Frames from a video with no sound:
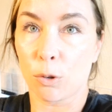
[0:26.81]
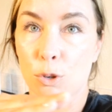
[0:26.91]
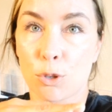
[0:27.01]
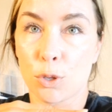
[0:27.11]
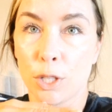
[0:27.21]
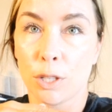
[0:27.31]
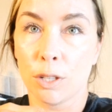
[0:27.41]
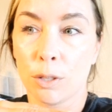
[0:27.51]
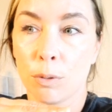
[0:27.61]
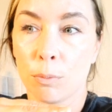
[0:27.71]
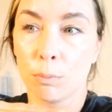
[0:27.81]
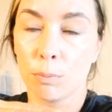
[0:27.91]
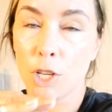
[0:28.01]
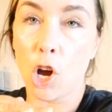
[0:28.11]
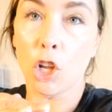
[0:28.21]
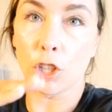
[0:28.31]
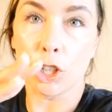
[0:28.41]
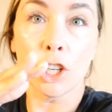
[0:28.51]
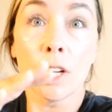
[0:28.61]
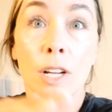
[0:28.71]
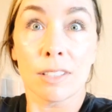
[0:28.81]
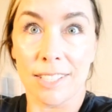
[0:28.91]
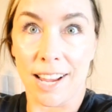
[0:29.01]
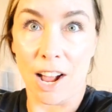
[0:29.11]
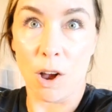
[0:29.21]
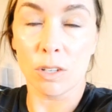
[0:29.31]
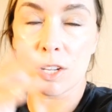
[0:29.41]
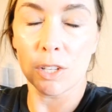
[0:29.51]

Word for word: grocery dollar down.